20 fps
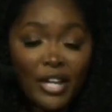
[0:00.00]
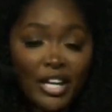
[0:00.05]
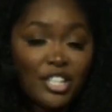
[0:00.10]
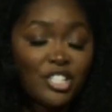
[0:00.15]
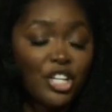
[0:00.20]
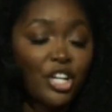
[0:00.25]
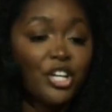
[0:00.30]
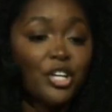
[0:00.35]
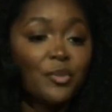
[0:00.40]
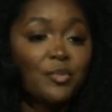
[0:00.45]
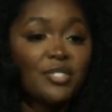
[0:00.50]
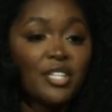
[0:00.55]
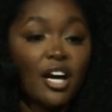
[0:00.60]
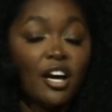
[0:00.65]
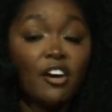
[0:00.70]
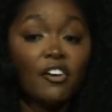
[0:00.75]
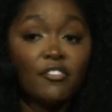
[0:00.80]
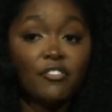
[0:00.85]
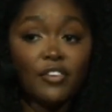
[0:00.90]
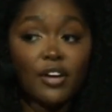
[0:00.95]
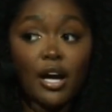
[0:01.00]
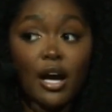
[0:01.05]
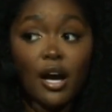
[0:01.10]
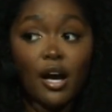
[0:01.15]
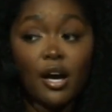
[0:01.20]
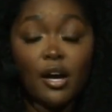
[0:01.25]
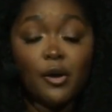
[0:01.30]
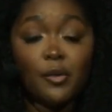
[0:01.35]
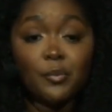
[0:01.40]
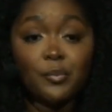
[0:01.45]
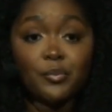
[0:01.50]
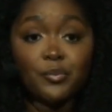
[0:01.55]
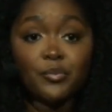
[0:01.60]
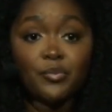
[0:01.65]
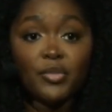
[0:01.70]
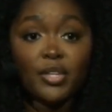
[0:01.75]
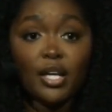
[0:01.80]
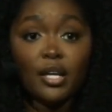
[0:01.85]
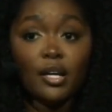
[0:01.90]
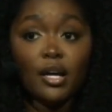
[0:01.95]
in terms of
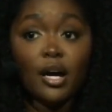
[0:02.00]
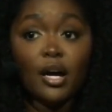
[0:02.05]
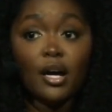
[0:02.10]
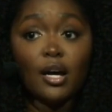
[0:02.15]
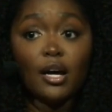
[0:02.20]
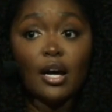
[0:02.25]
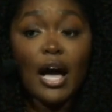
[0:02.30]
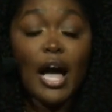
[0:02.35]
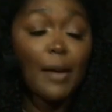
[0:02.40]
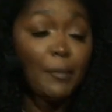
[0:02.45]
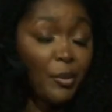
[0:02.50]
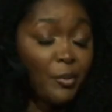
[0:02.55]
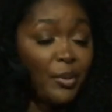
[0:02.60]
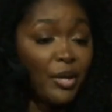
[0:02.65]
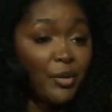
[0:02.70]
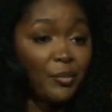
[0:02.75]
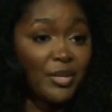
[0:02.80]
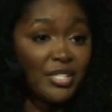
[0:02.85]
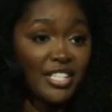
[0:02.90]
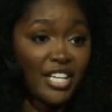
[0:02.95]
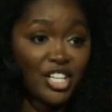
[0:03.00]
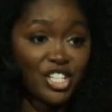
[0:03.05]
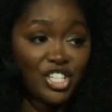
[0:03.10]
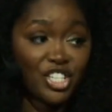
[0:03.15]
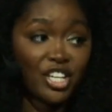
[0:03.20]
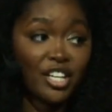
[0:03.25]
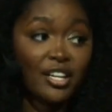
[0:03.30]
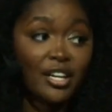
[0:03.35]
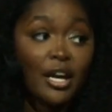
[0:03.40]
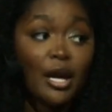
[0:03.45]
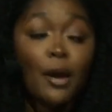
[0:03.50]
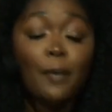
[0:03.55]
hyperpigmentation.